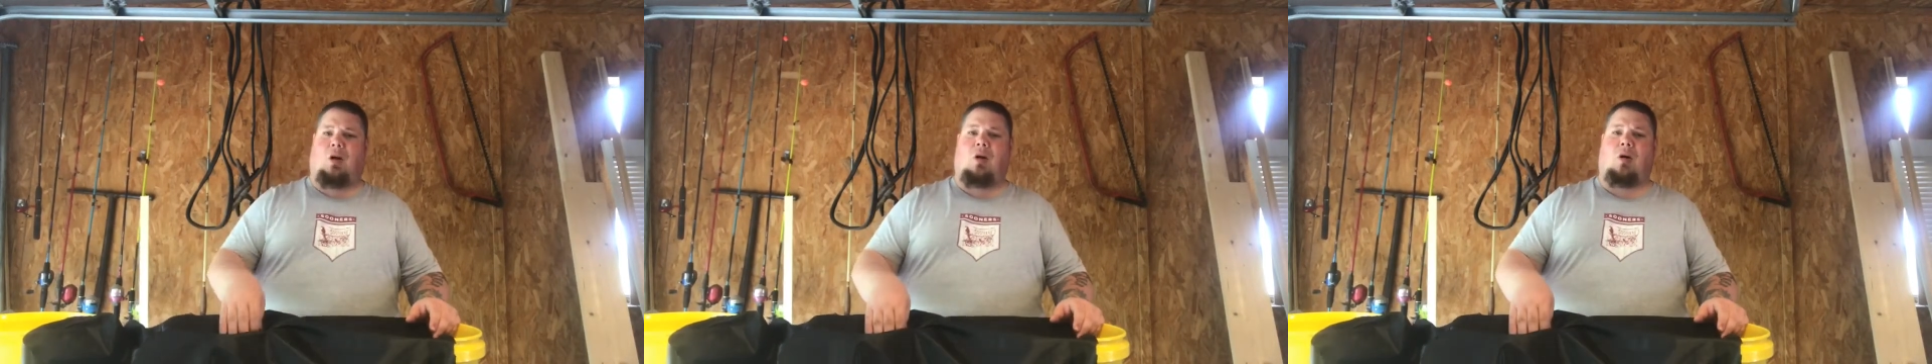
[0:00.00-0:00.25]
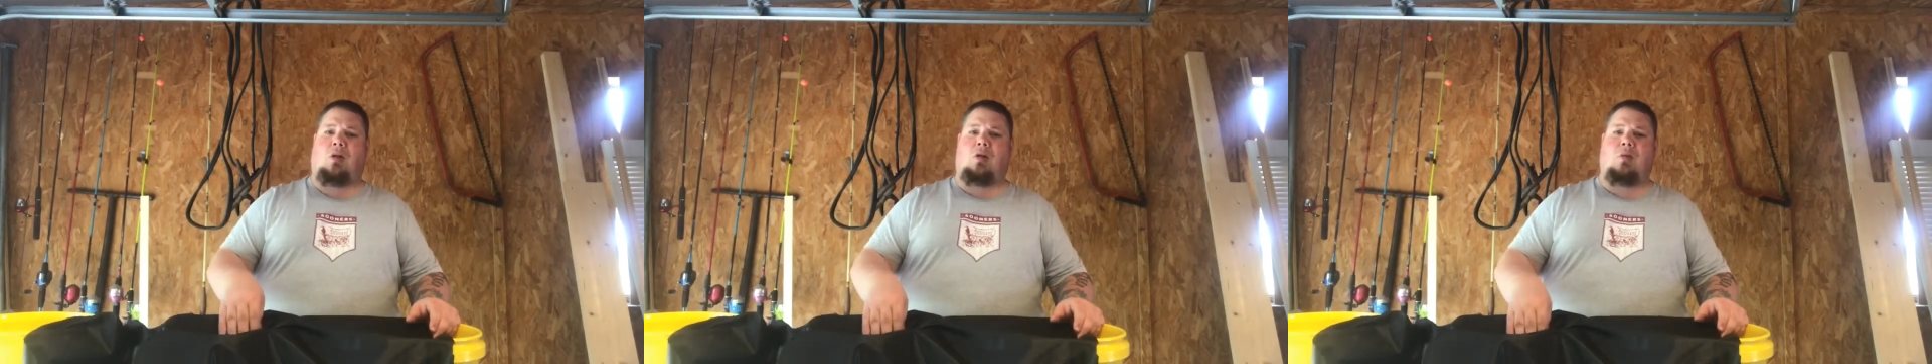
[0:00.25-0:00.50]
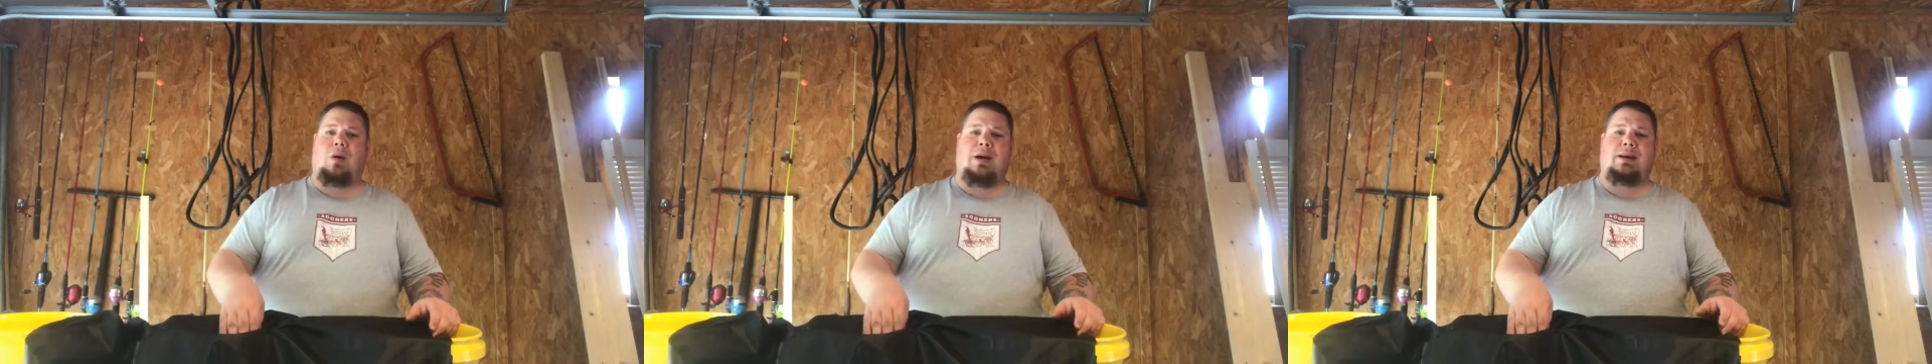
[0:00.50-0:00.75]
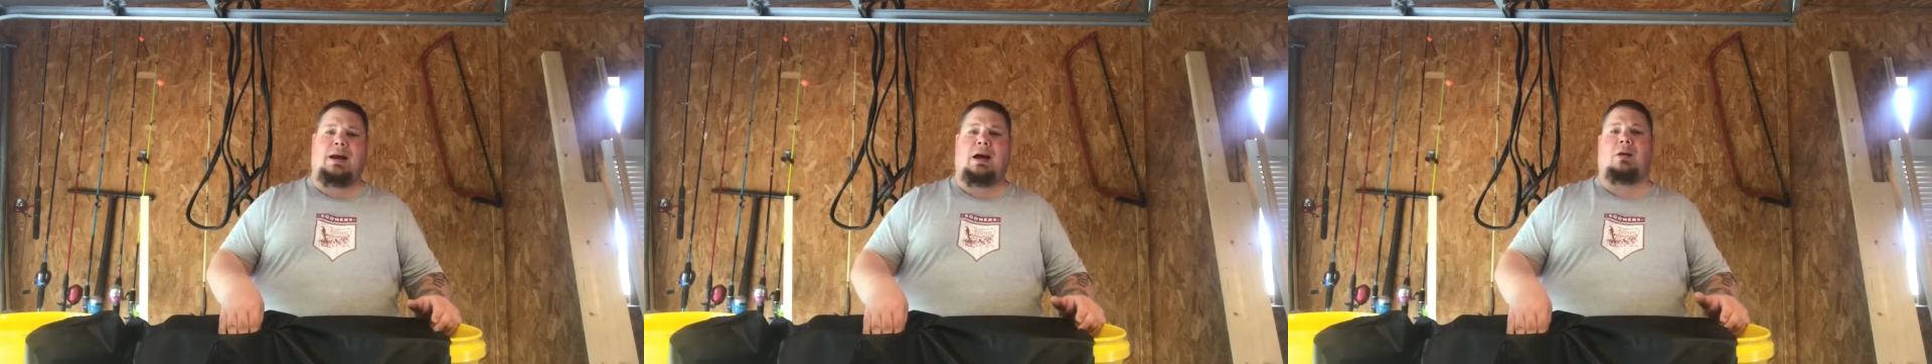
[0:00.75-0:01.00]
all the
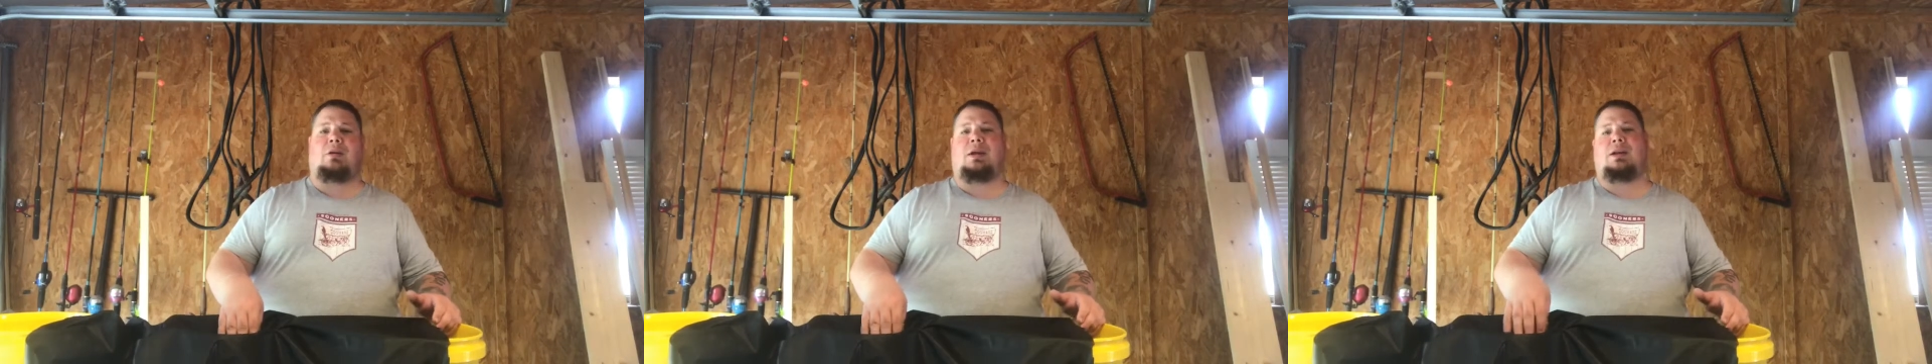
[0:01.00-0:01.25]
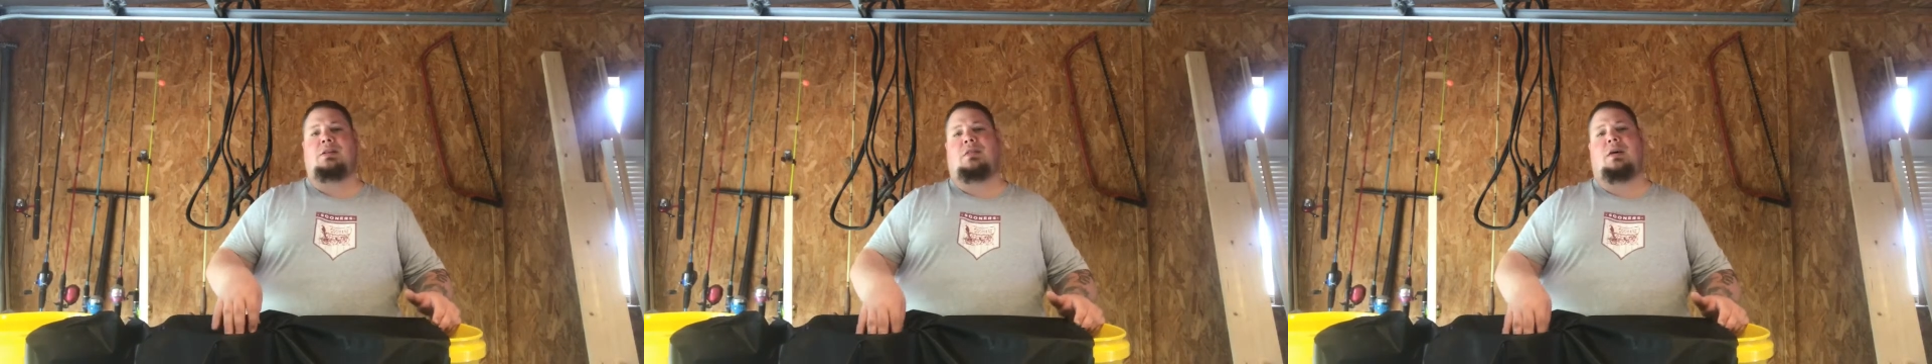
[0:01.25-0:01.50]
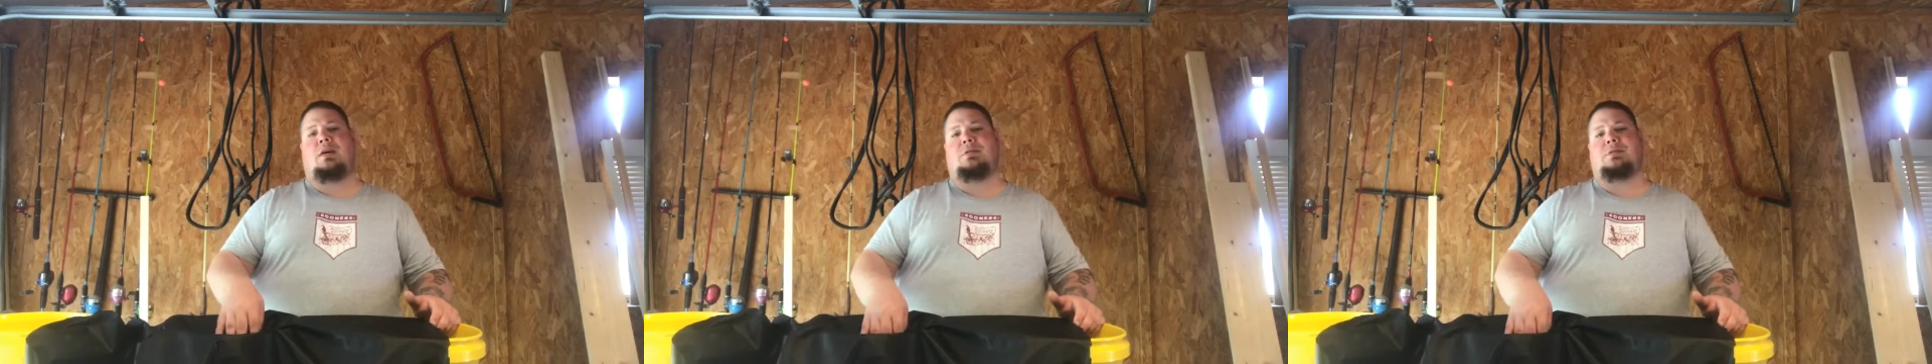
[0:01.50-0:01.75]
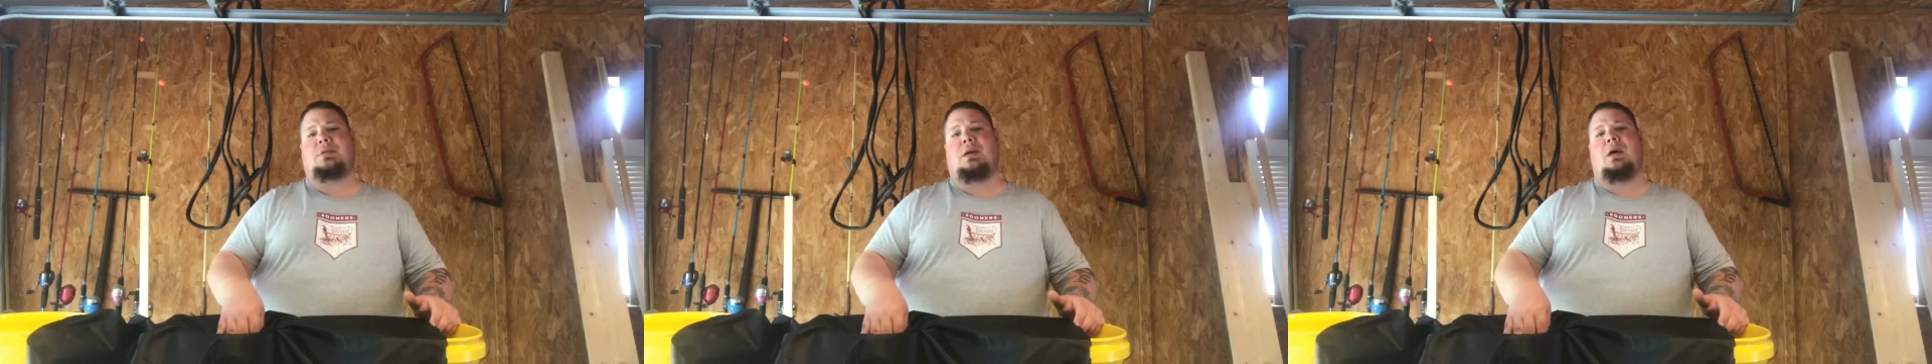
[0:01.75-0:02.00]
way down into
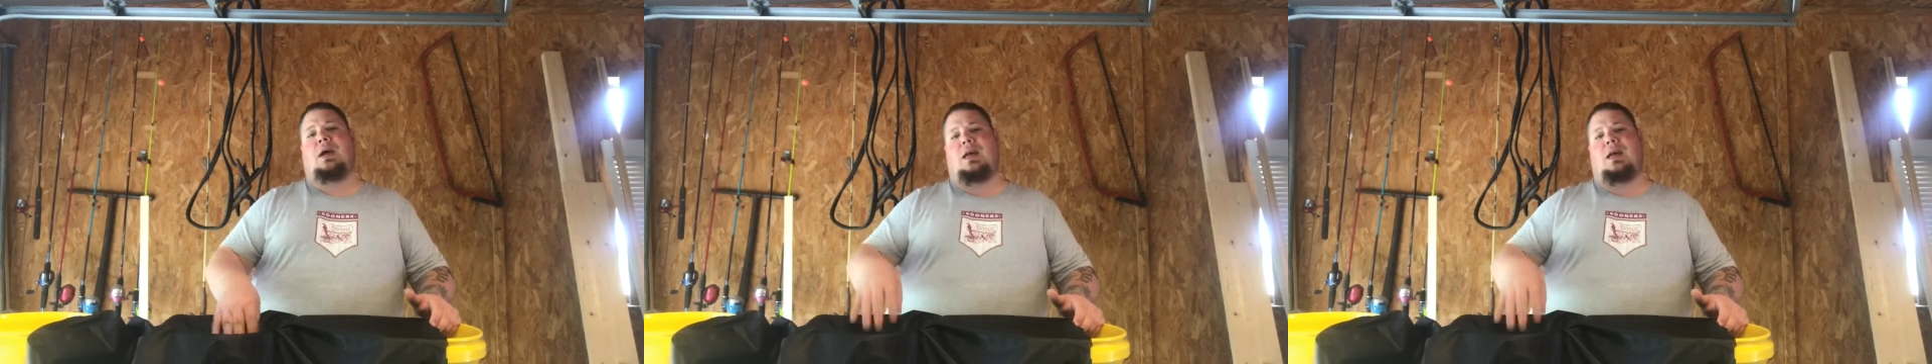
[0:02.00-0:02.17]
those.